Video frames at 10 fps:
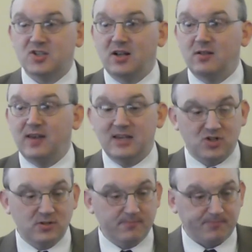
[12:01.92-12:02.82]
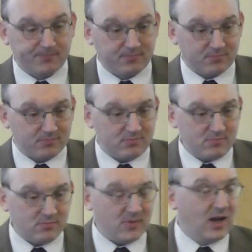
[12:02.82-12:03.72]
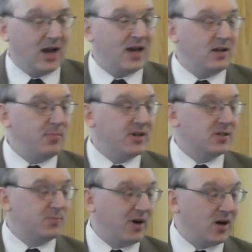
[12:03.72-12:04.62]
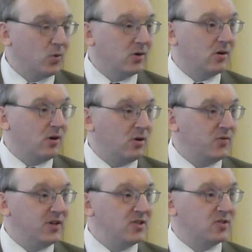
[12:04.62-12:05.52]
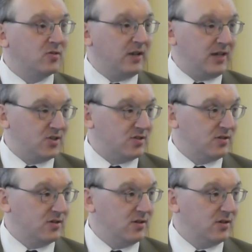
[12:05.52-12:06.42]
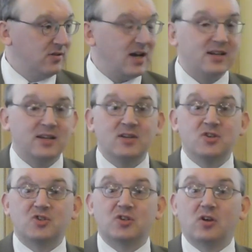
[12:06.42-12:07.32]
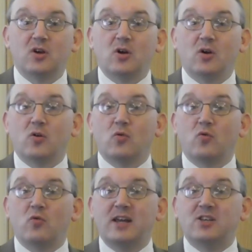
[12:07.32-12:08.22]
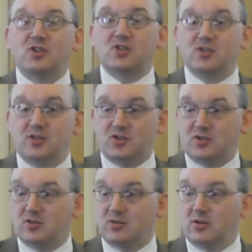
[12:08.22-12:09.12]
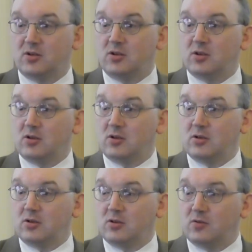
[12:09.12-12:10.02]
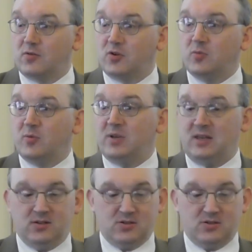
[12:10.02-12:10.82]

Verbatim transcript: salvation and by the power of his grace. That is righteousness for human beings.